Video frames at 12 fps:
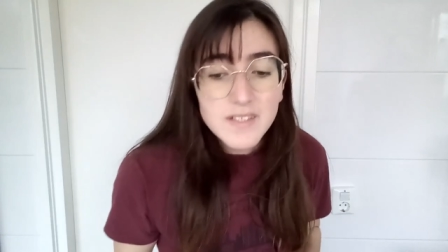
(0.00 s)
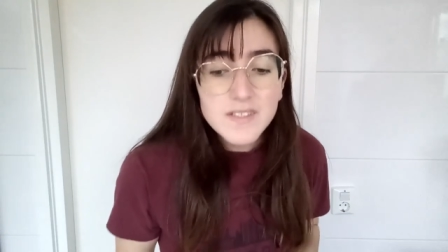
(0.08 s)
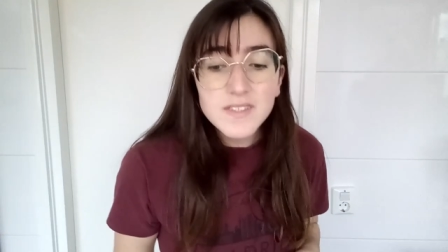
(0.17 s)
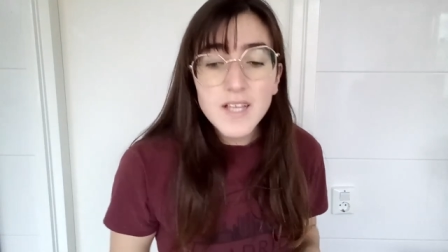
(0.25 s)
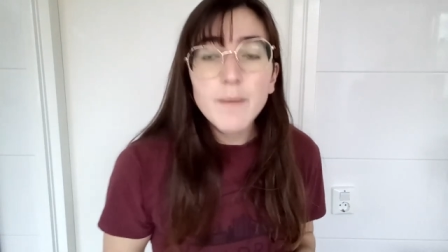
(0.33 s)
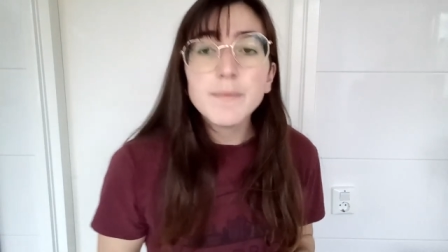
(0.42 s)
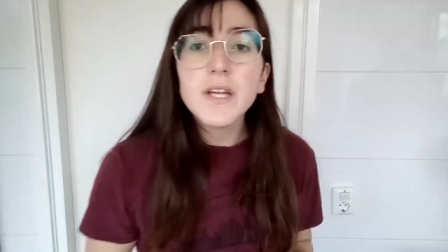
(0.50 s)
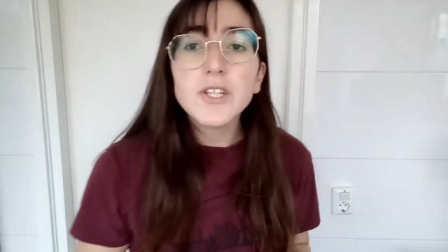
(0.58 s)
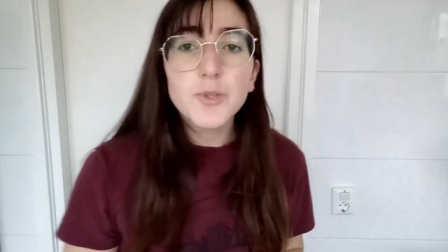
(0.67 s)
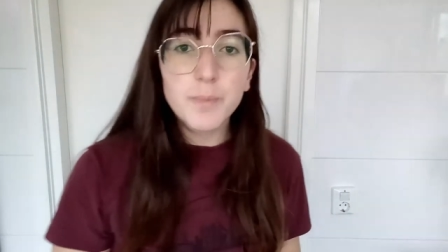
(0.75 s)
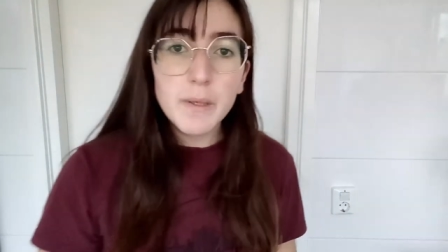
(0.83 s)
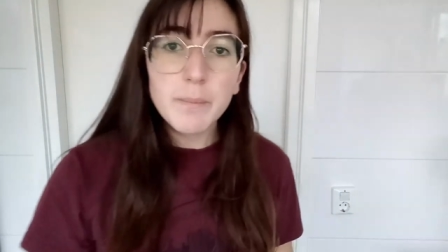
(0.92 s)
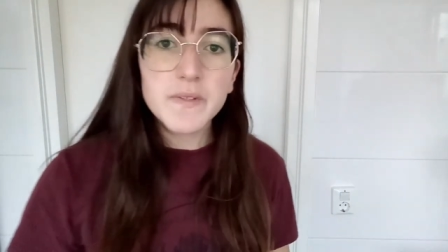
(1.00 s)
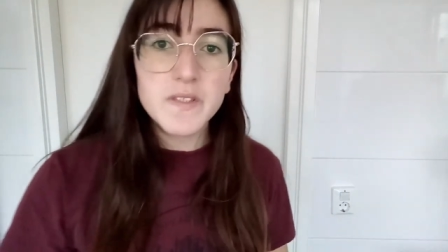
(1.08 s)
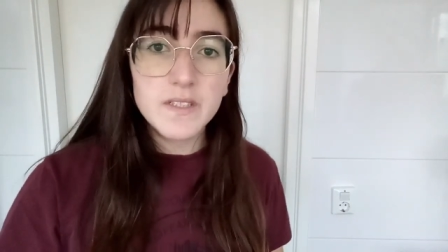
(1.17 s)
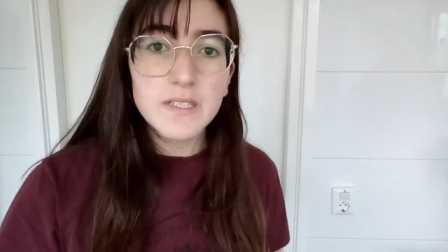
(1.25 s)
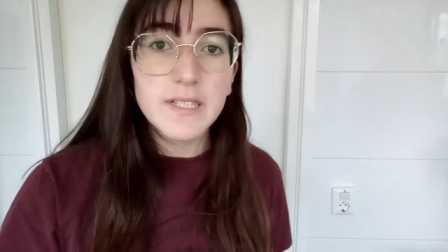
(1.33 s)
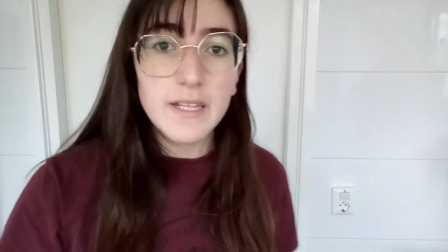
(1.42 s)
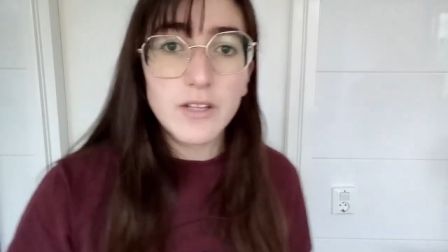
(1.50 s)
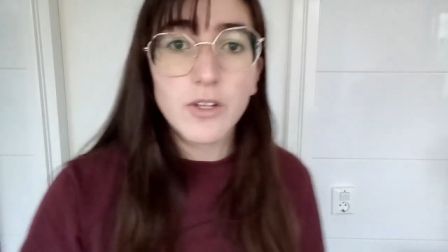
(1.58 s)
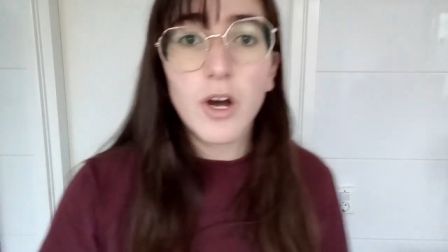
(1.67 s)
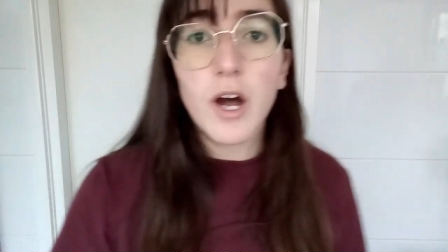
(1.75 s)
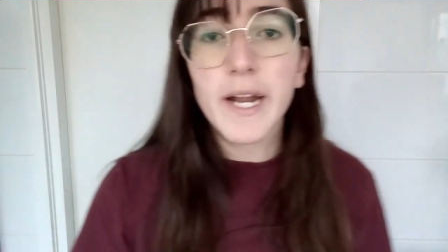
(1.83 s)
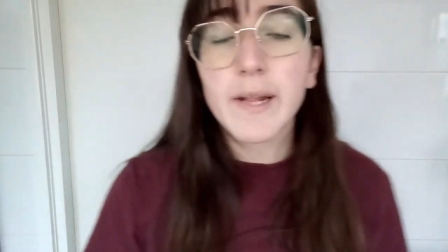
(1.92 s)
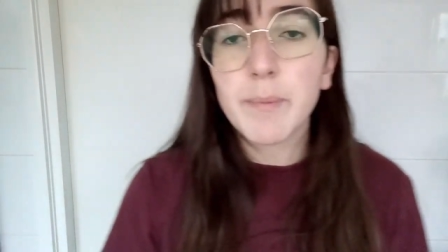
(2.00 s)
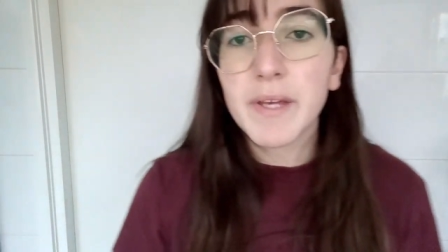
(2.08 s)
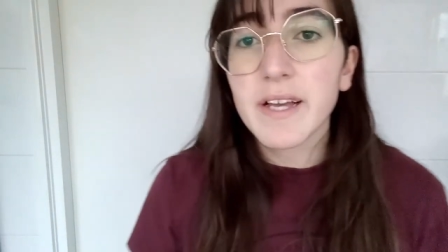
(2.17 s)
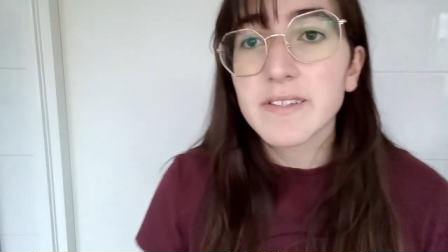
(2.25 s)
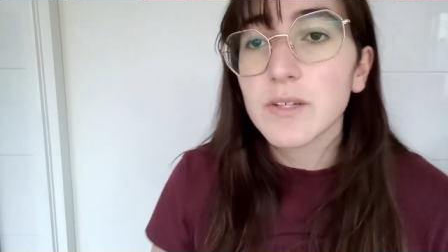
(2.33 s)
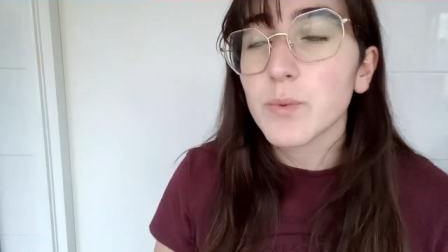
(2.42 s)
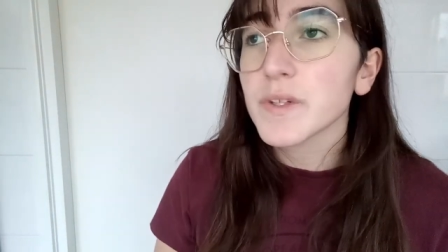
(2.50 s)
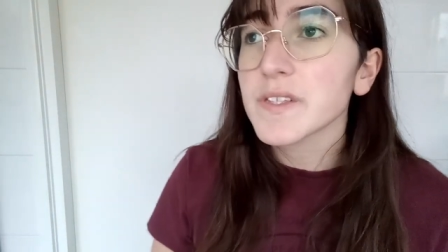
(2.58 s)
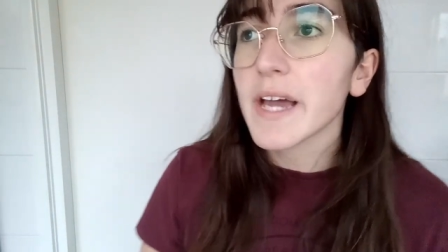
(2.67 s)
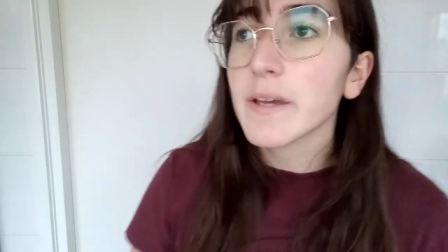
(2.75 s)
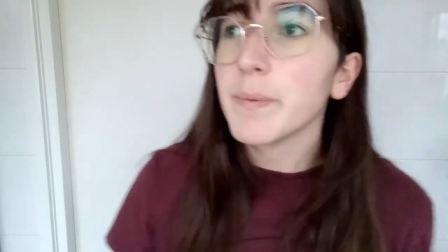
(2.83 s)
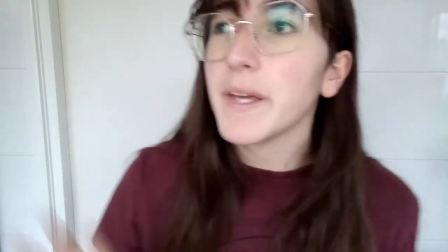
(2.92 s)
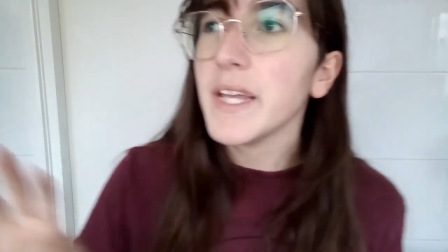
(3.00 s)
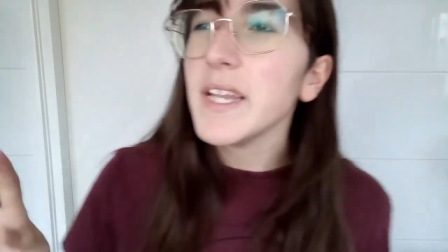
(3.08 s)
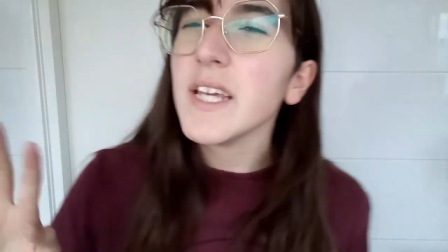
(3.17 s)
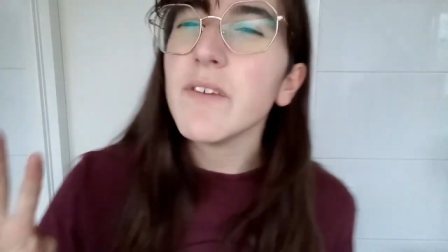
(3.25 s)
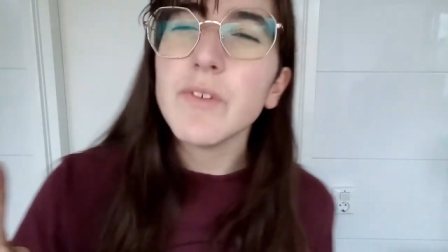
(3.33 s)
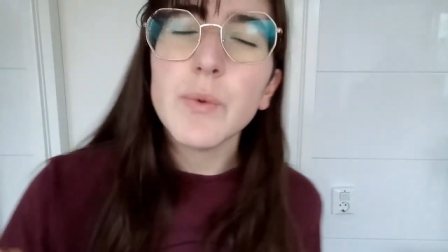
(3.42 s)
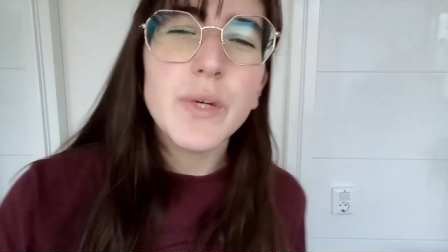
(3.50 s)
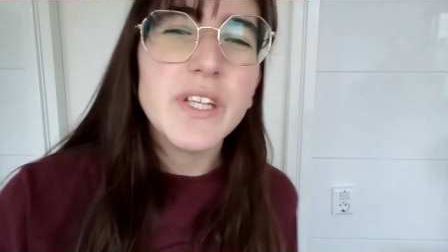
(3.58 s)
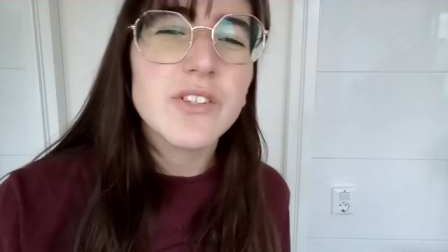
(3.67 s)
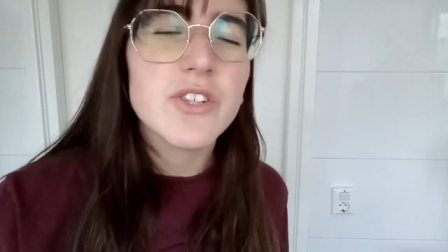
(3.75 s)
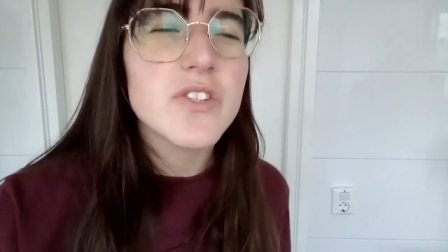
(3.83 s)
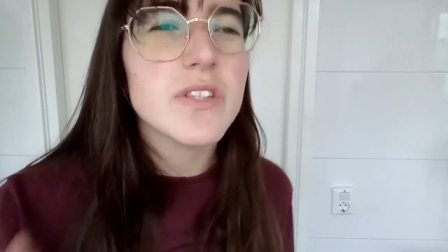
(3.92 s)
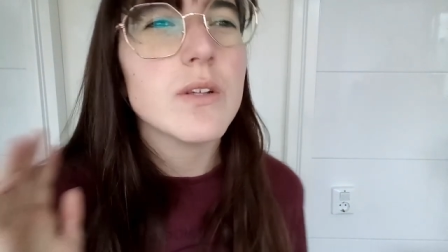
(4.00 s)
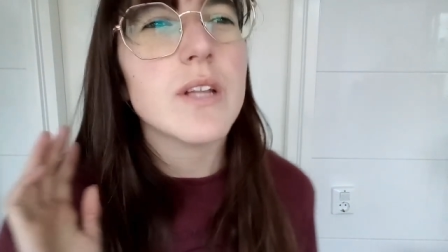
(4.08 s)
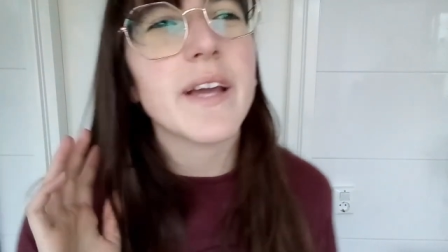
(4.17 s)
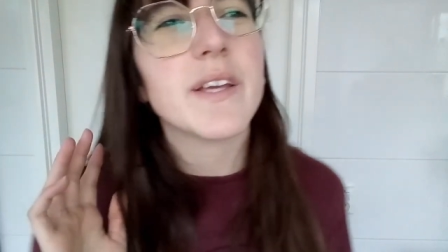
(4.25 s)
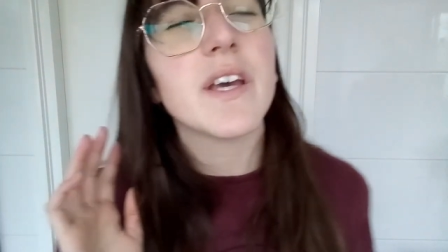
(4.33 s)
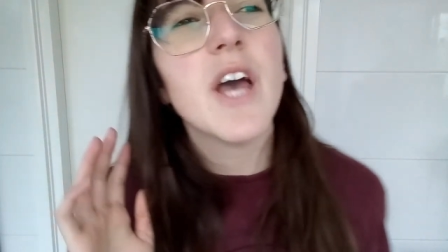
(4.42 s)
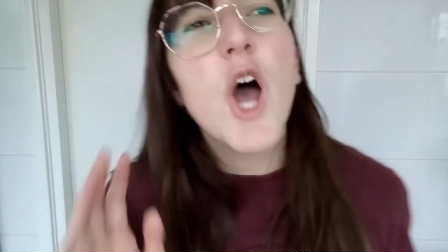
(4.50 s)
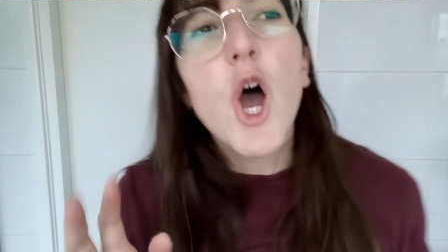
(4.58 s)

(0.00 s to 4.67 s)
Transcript: some Dutch people still didn't got it because it was, like, beginning of the winter, still, like,